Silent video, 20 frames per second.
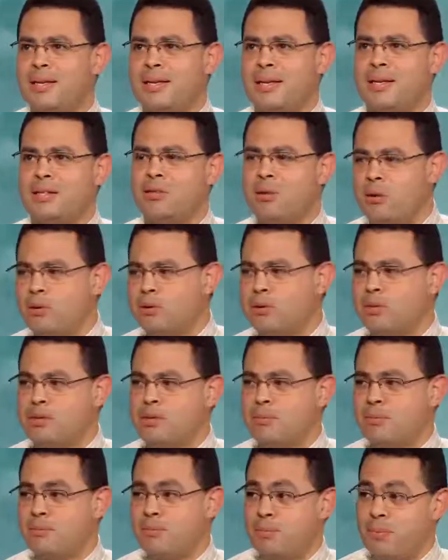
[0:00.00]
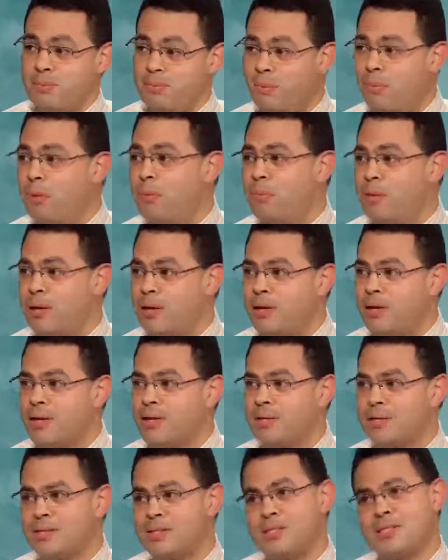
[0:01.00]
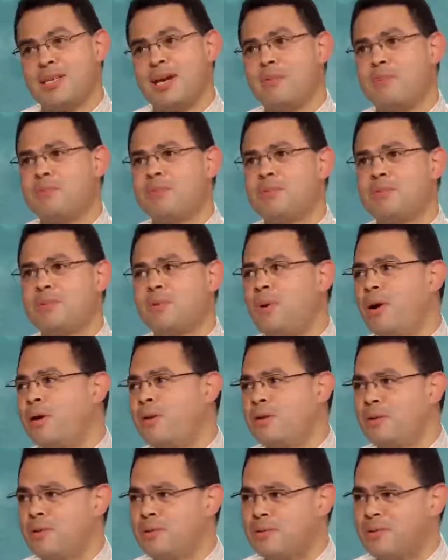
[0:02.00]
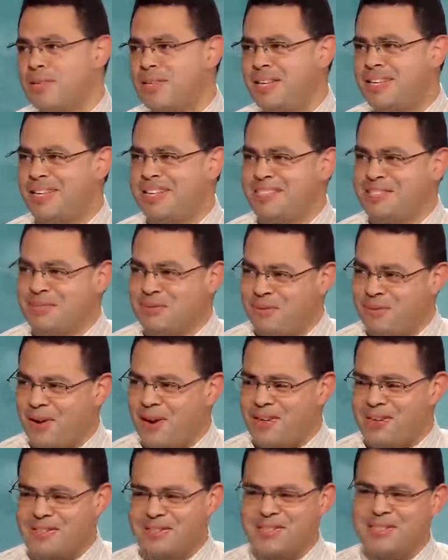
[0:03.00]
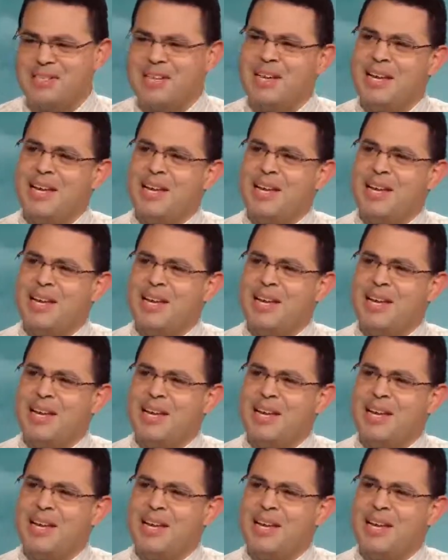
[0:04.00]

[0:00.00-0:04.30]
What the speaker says: adults before me, because I'm quite new in fatherhood.